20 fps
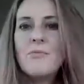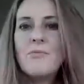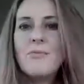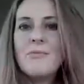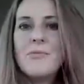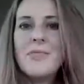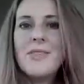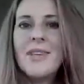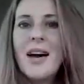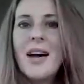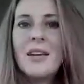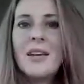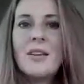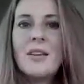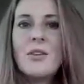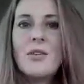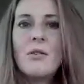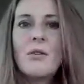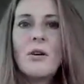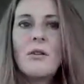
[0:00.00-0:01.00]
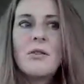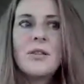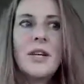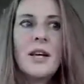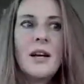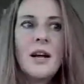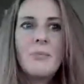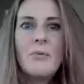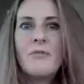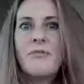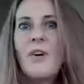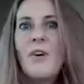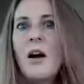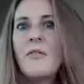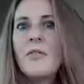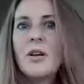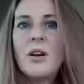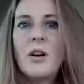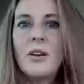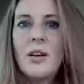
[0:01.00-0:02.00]
saying that you're going to get up at
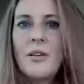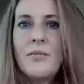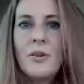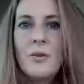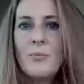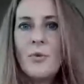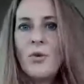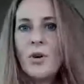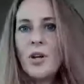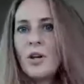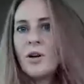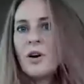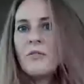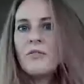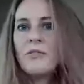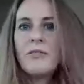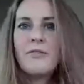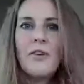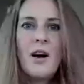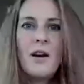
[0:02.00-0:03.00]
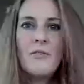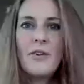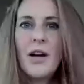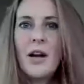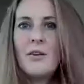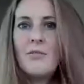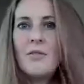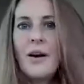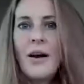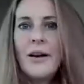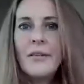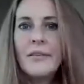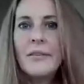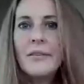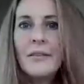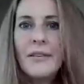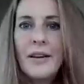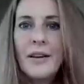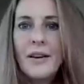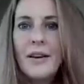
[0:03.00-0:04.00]
5 o'clock every morning and go for a 5K
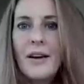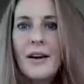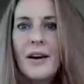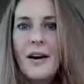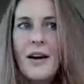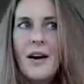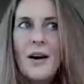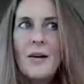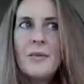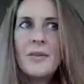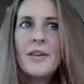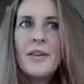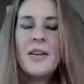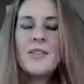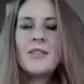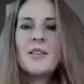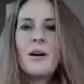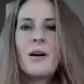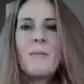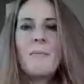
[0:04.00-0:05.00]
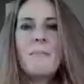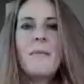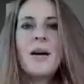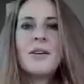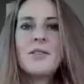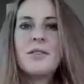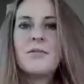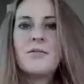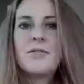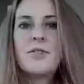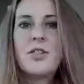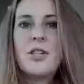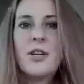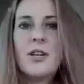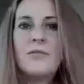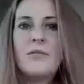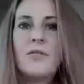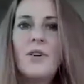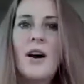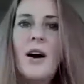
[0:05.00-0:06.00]
run, that's a massive
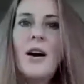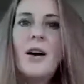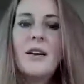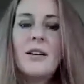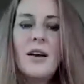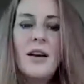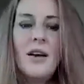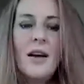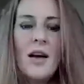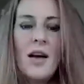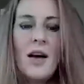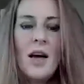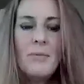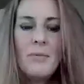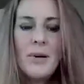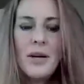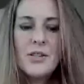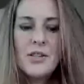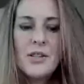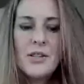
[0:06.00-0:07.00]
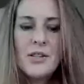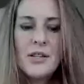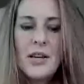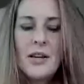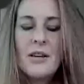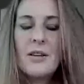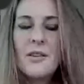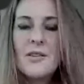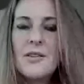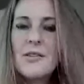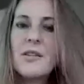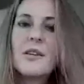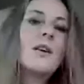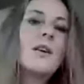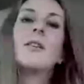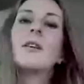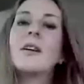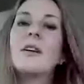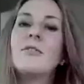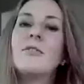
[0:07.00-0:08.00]
shift, right? How about just taking it
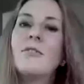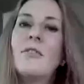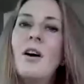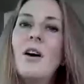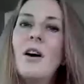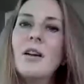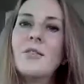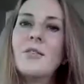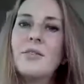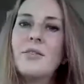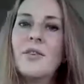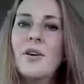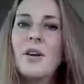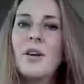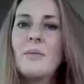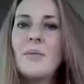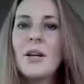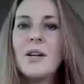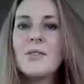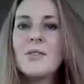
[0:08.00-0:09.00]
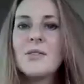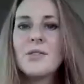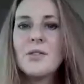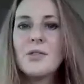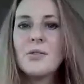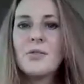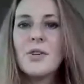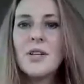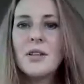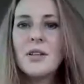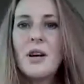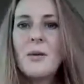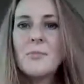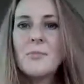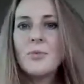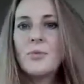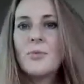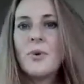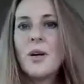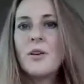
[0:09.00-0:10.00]
slowly? Find 30 minutes 3
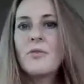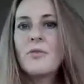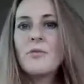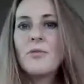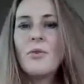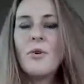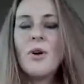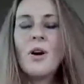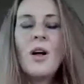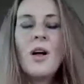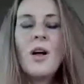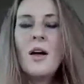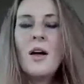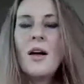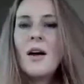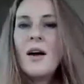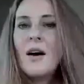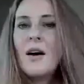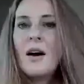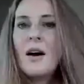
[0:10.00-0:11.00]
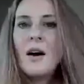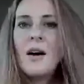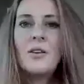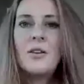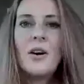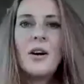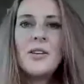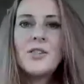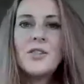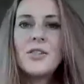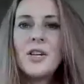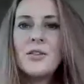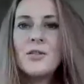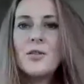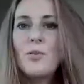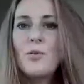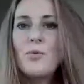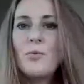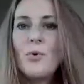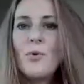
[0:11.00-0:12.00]
times a week for a nice
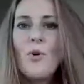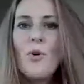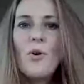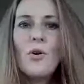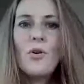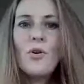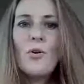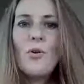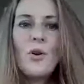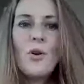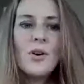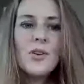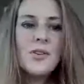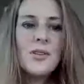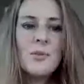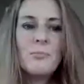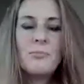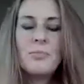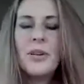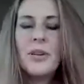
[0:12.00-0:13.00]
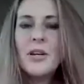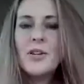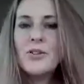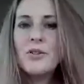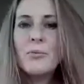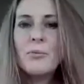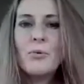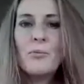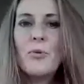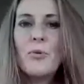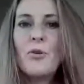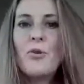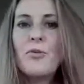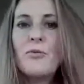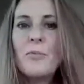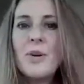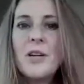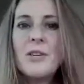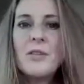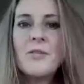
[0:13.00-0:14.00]
gentle walk or some pleasurable
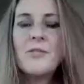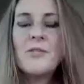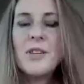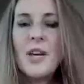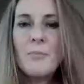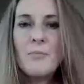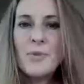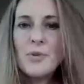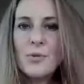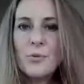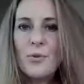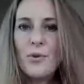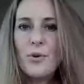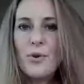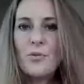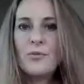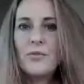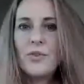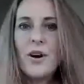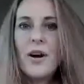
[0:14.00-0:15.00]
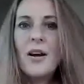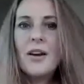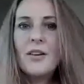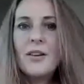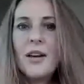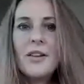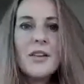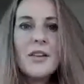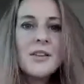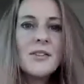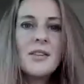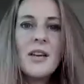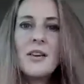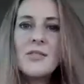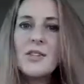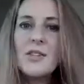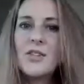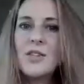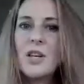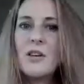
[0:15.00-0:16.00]
movement of some sort, right? Okay, that
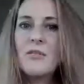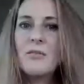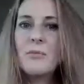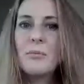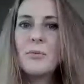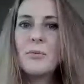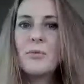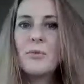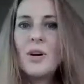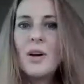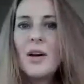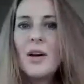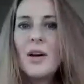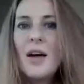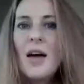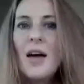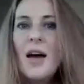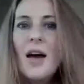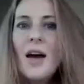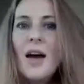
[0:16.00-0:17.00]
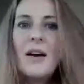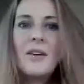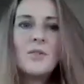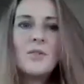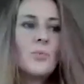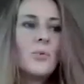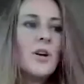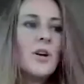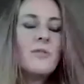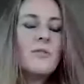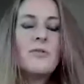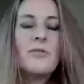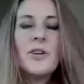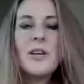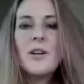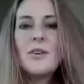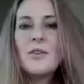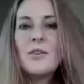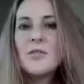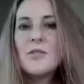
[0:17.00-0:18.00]
sounds achievable. And when it
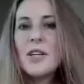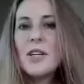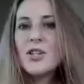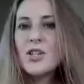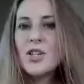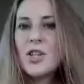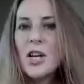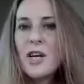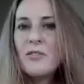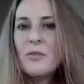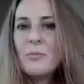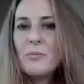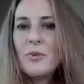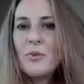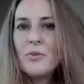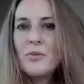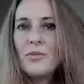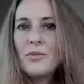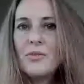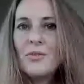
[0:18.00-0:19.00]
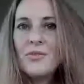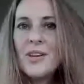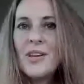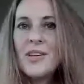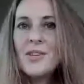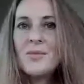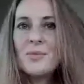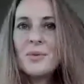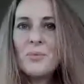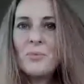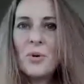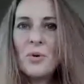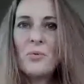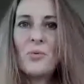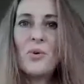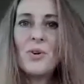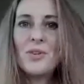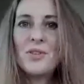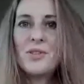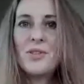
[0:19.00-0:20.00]
feels achievable, that's when we
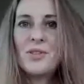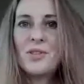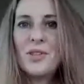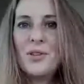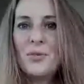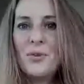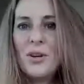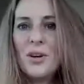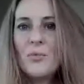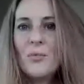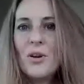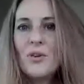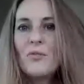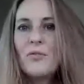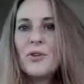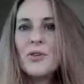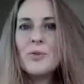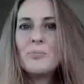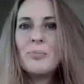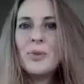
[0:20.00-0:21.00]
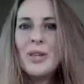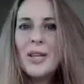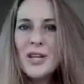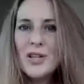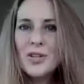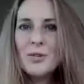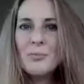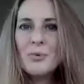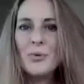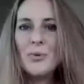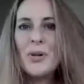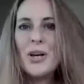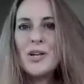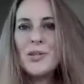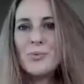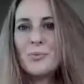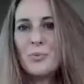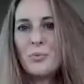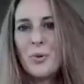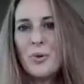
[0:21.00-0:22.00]
want to do it. And when it feels pleasurable,
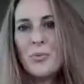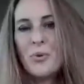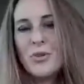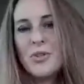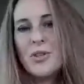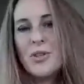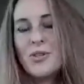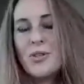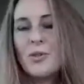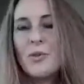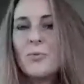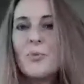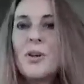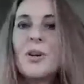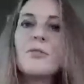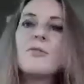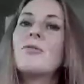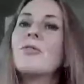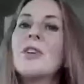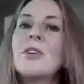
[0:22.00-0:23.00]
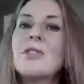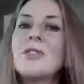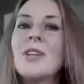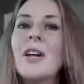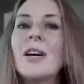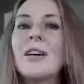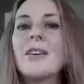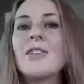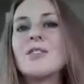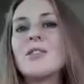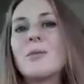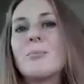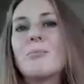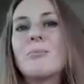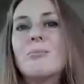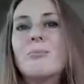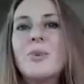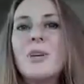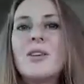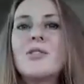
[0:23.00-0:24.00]
that's when we want to do it. When it feels like it's a
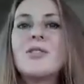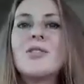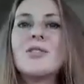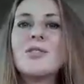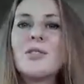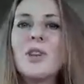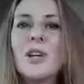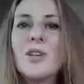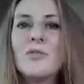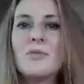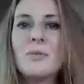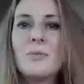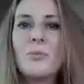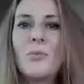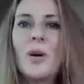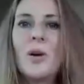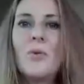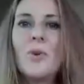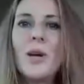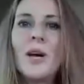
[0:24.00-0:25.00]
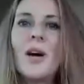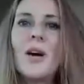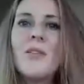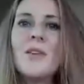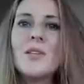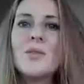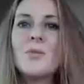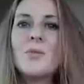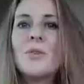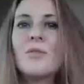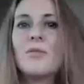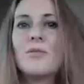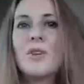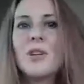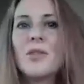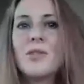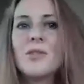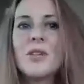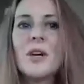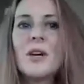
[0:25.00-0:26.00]
big stretch from where we are, that's when it
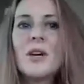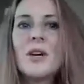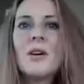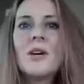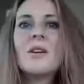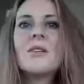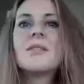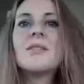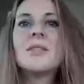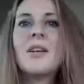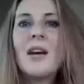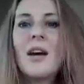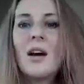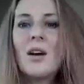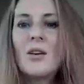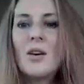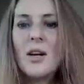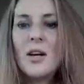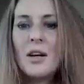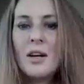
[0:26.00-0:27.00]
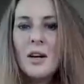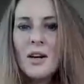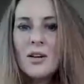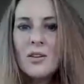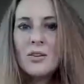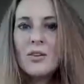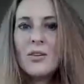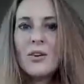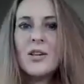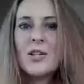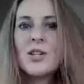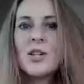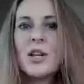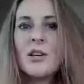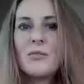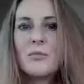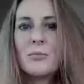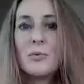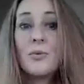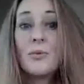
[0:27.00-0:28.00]
feels scary, not
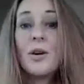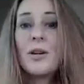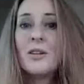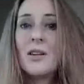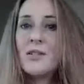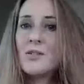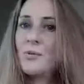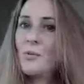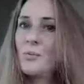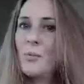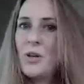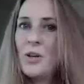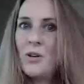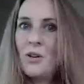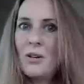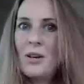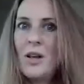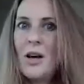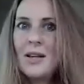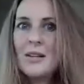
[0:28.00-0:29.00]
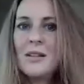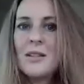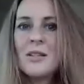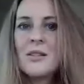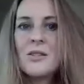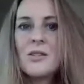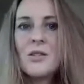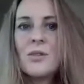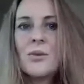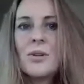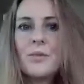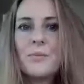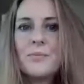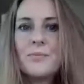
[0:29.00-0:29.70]
achievable, and that's when we're not likely to do it.